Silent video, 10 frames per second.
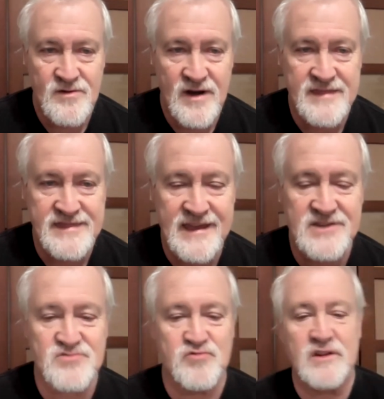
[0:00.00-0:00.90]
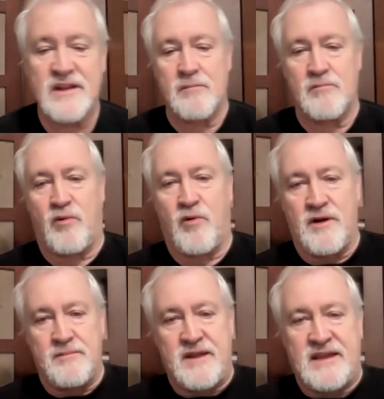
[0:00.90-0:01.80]
I think it's really
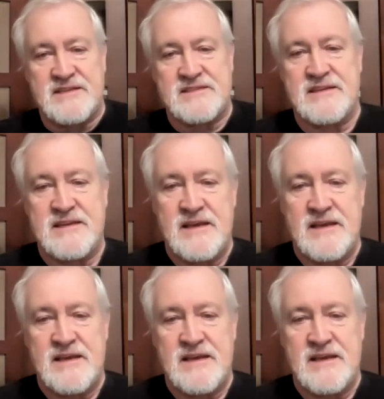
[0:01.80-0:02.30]
important because